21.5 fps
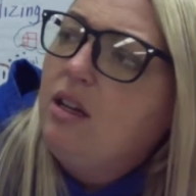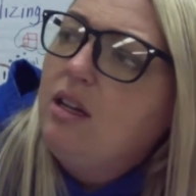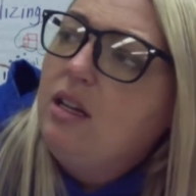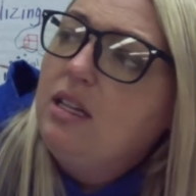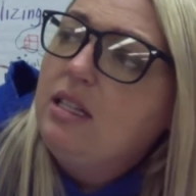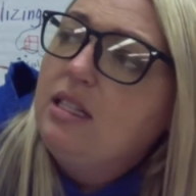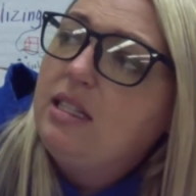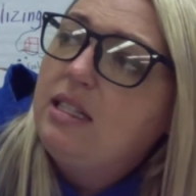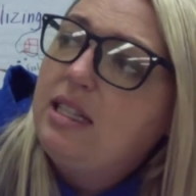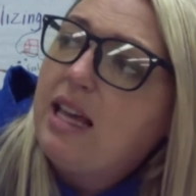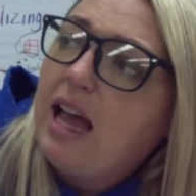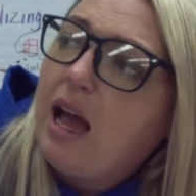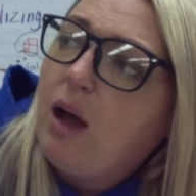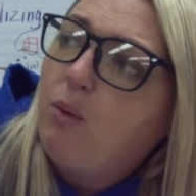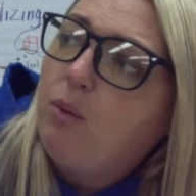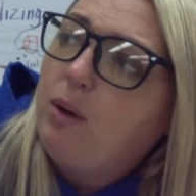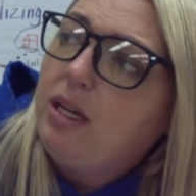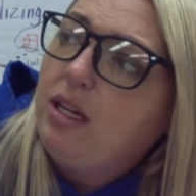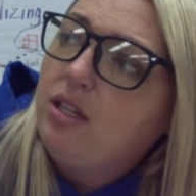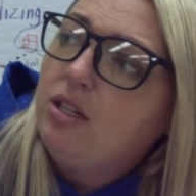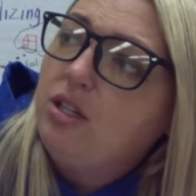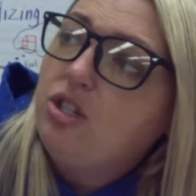Shall
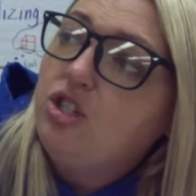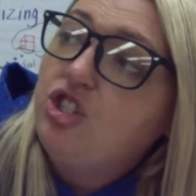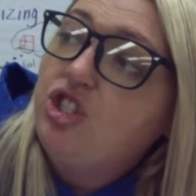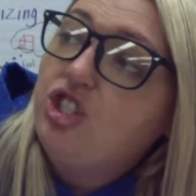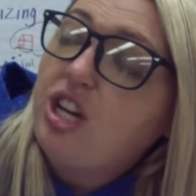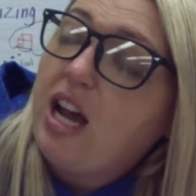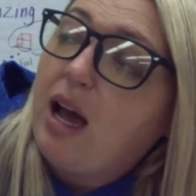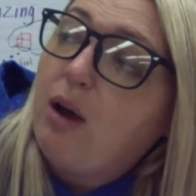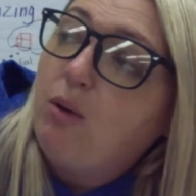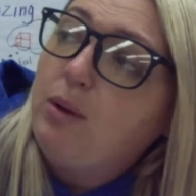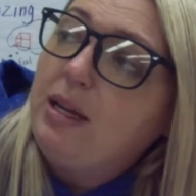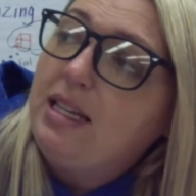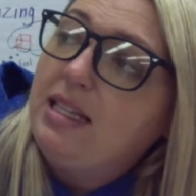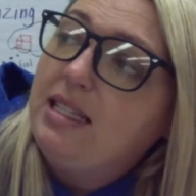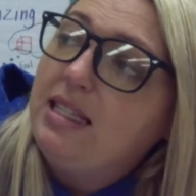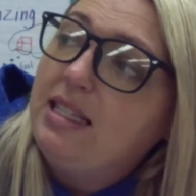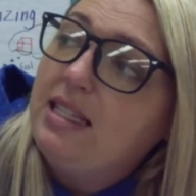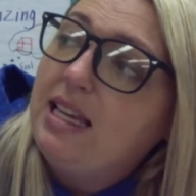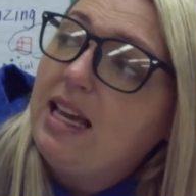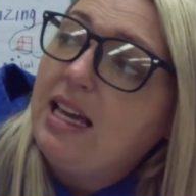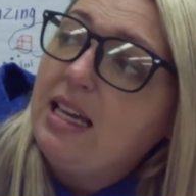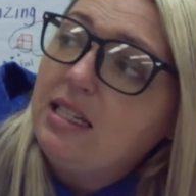we
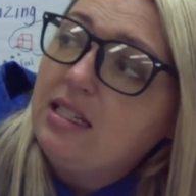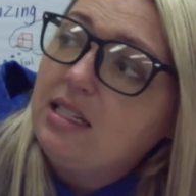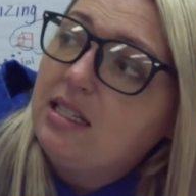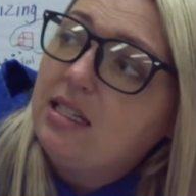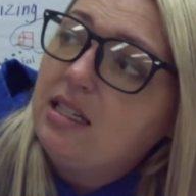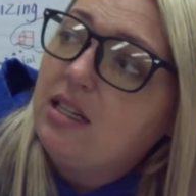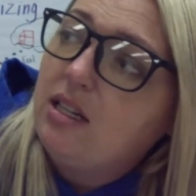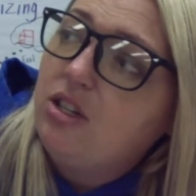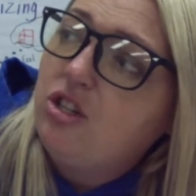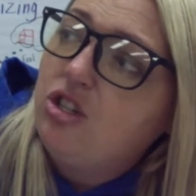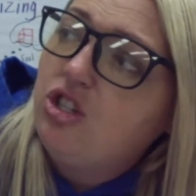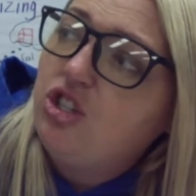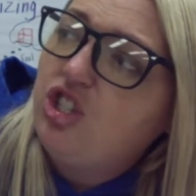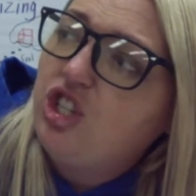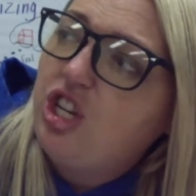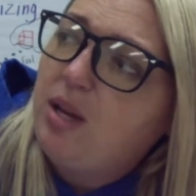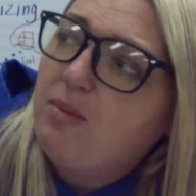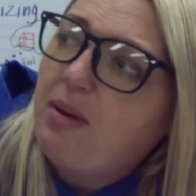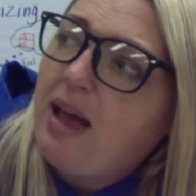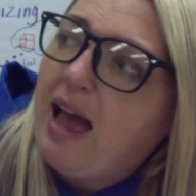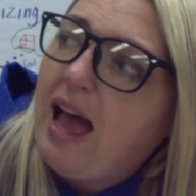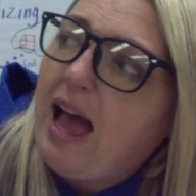sit?"
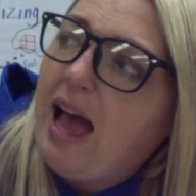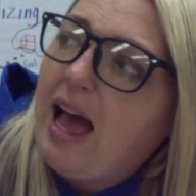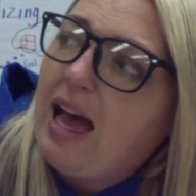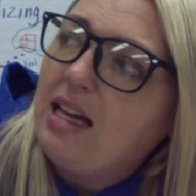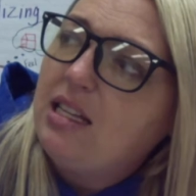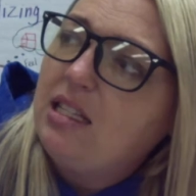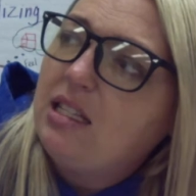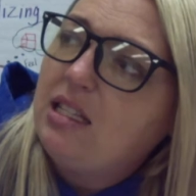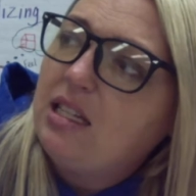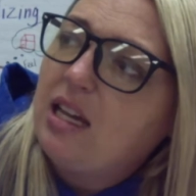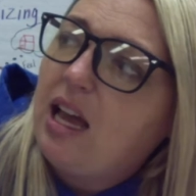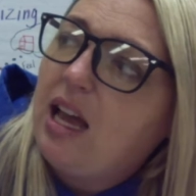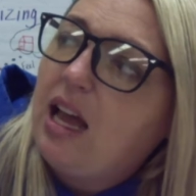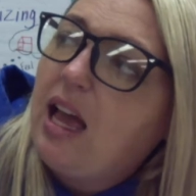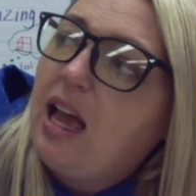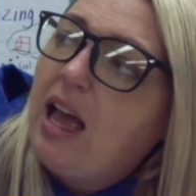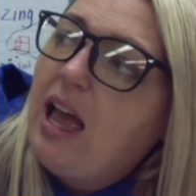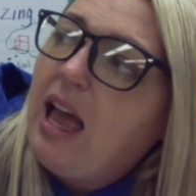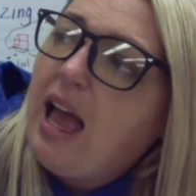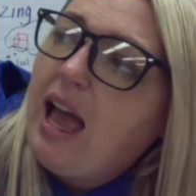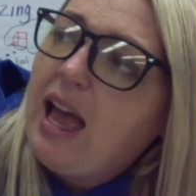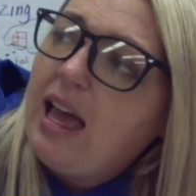Sheep asked,
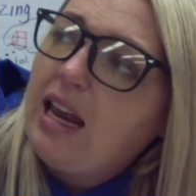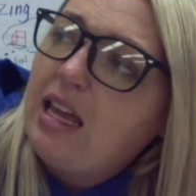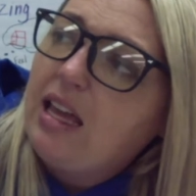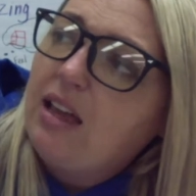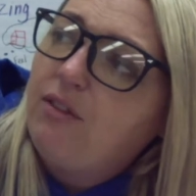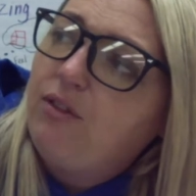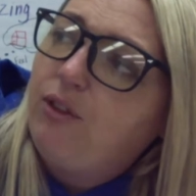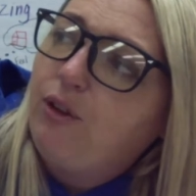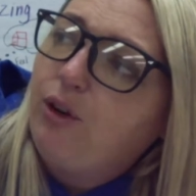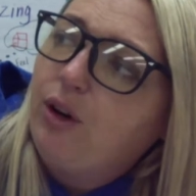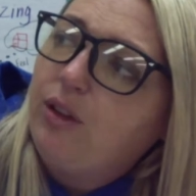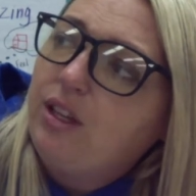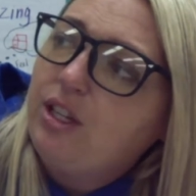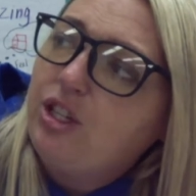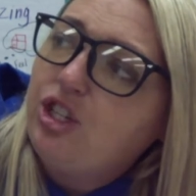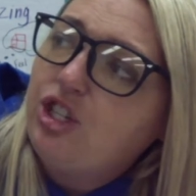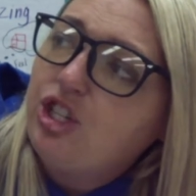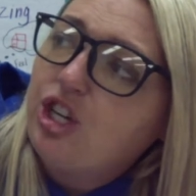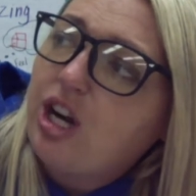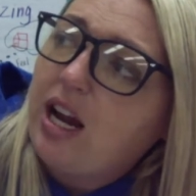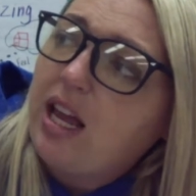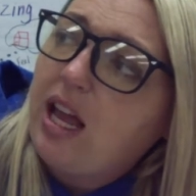heading for the
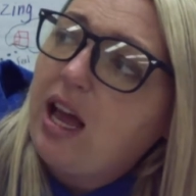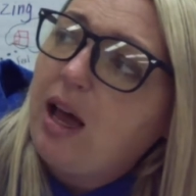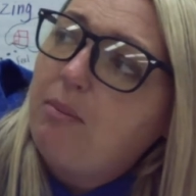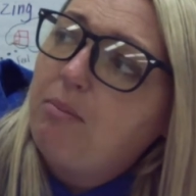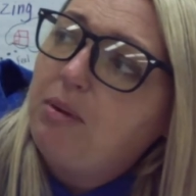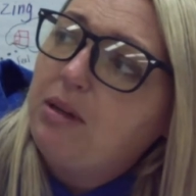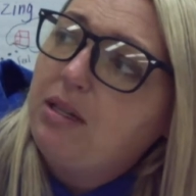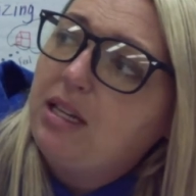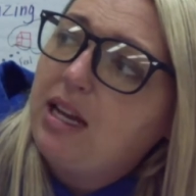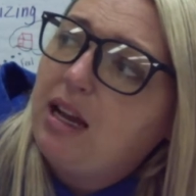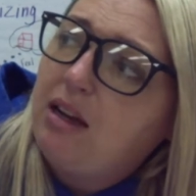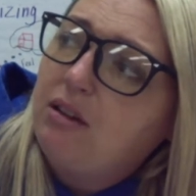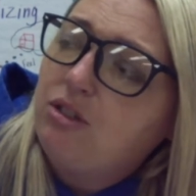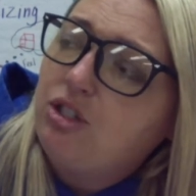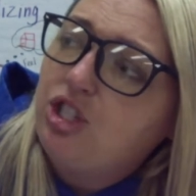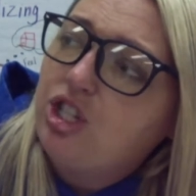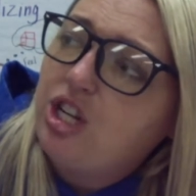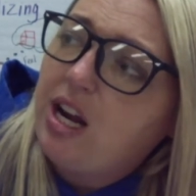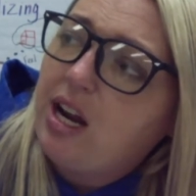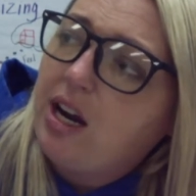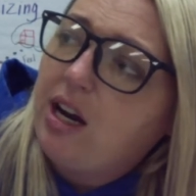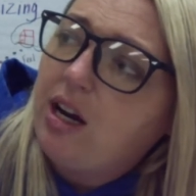straight up and down
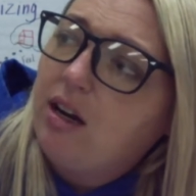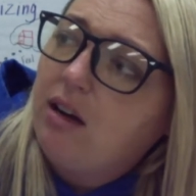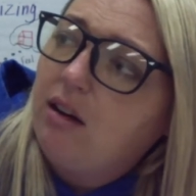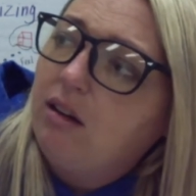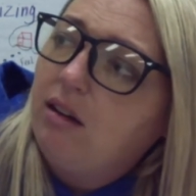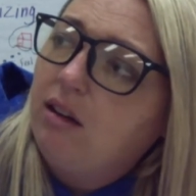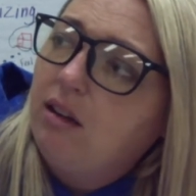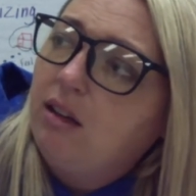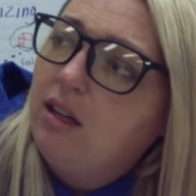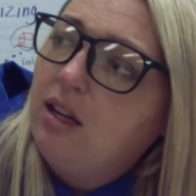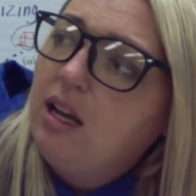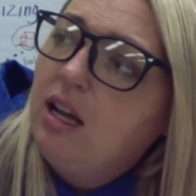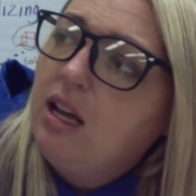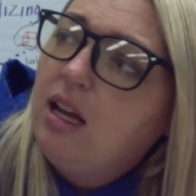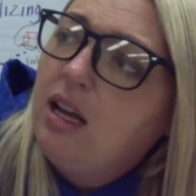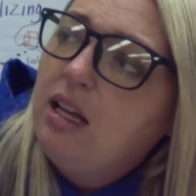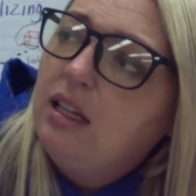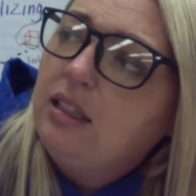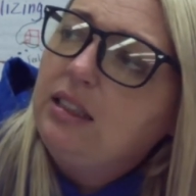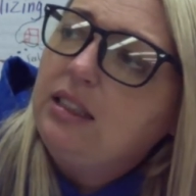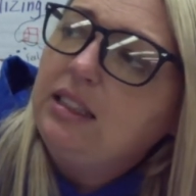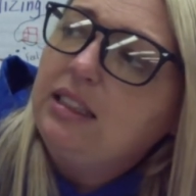chair.
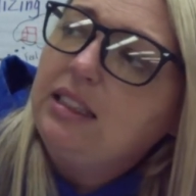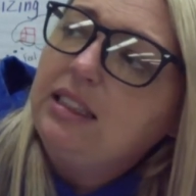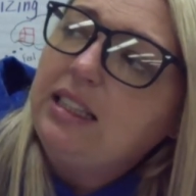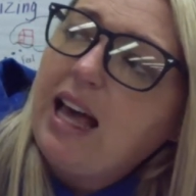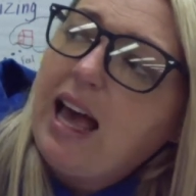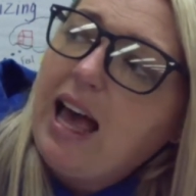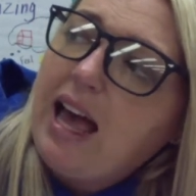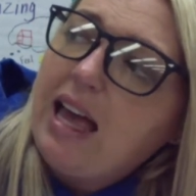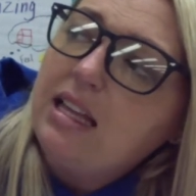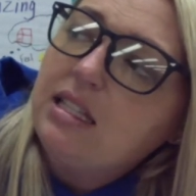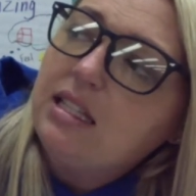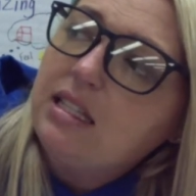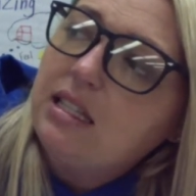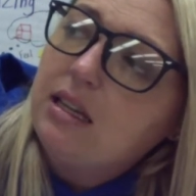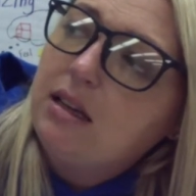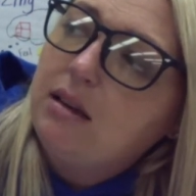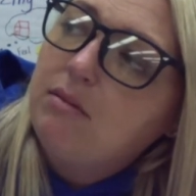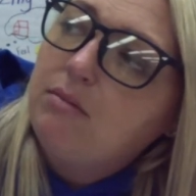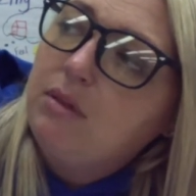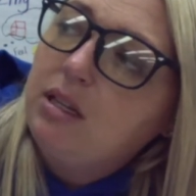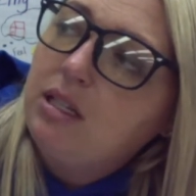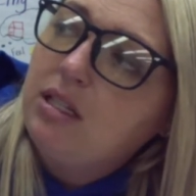"Let's."
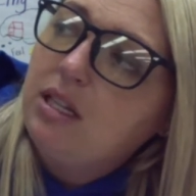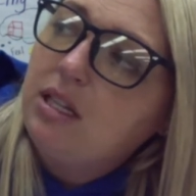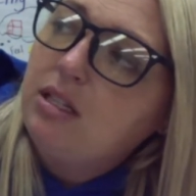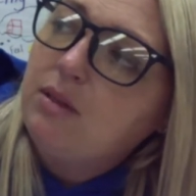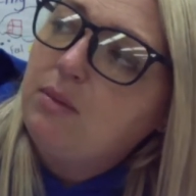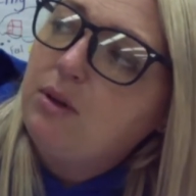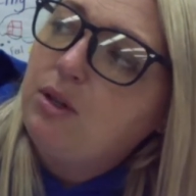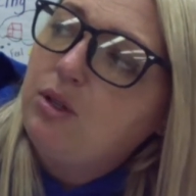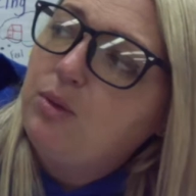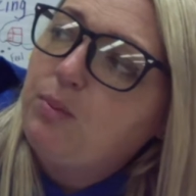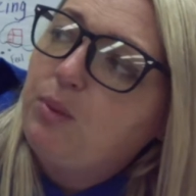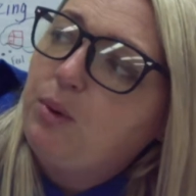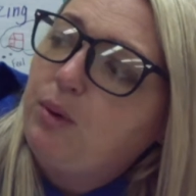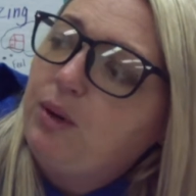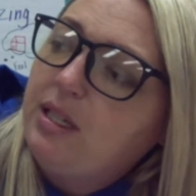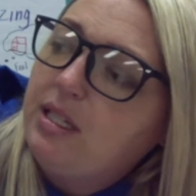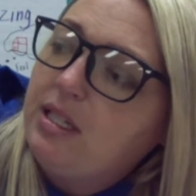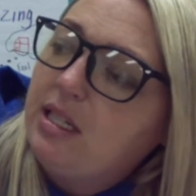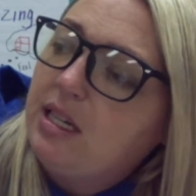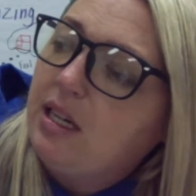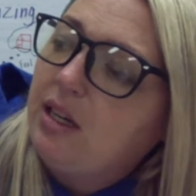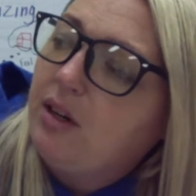Mrs. Moose
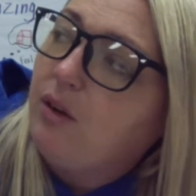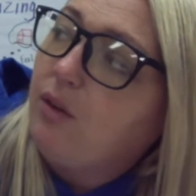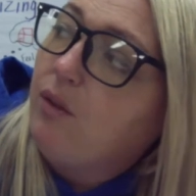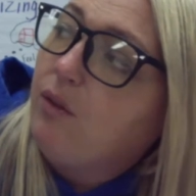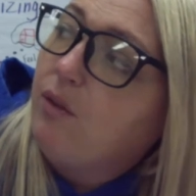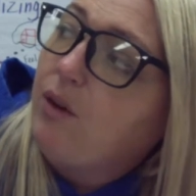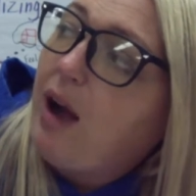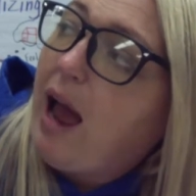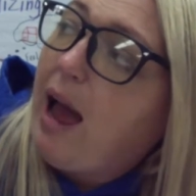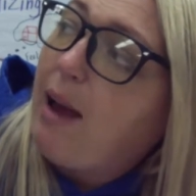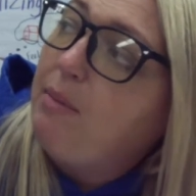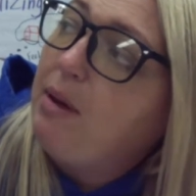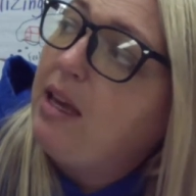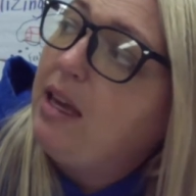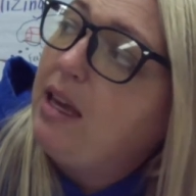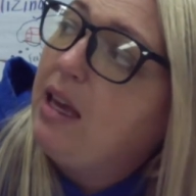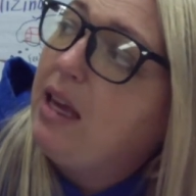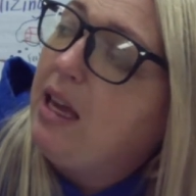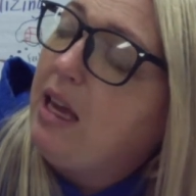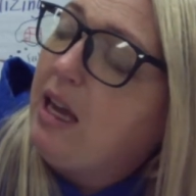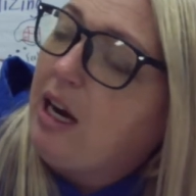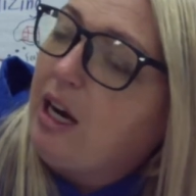pointed. "Rabbit
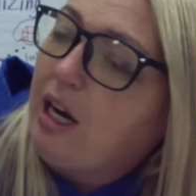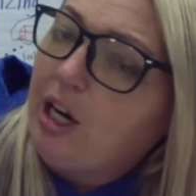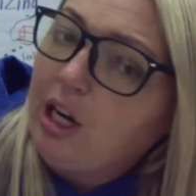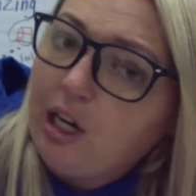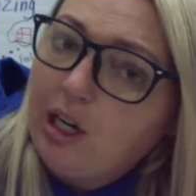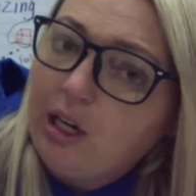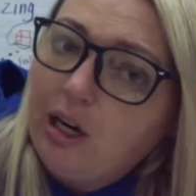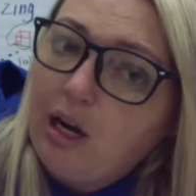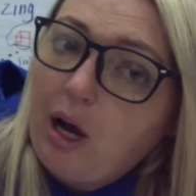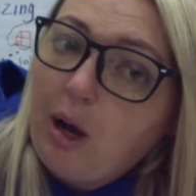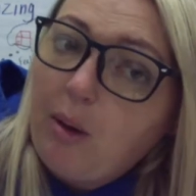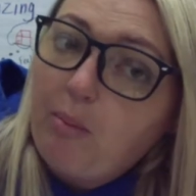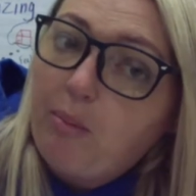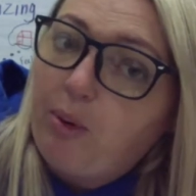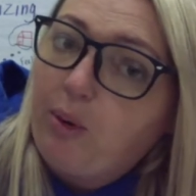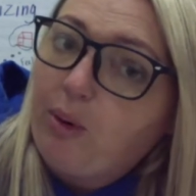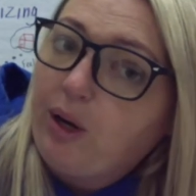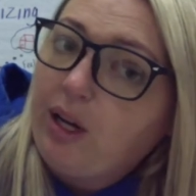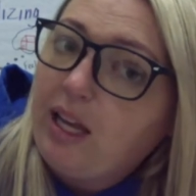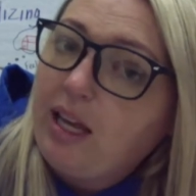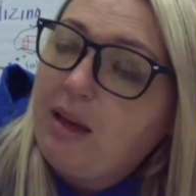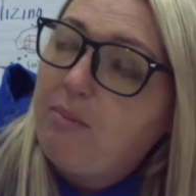here,
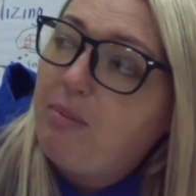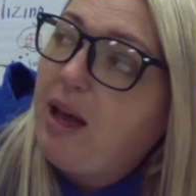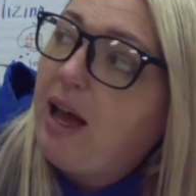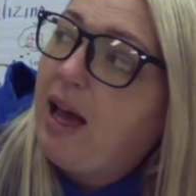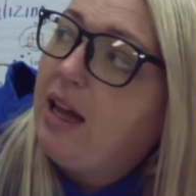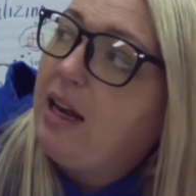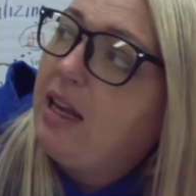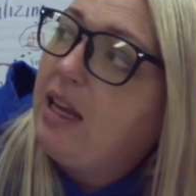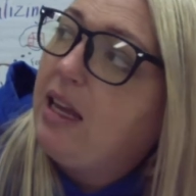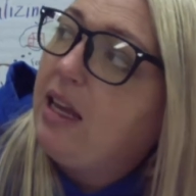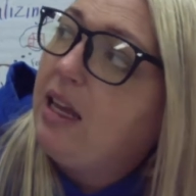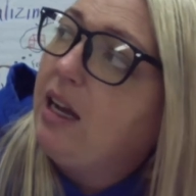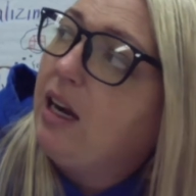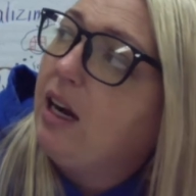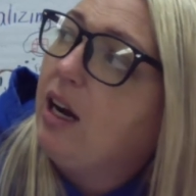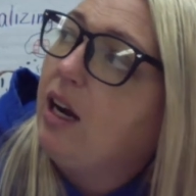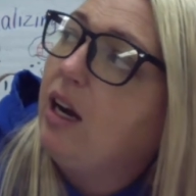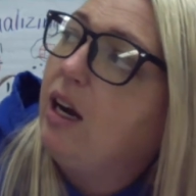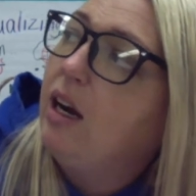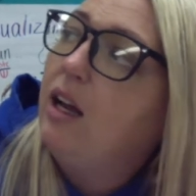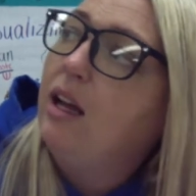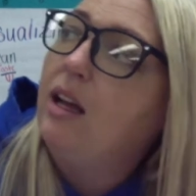Porcupine
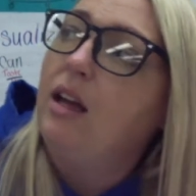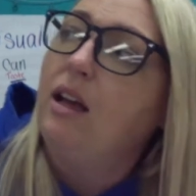here,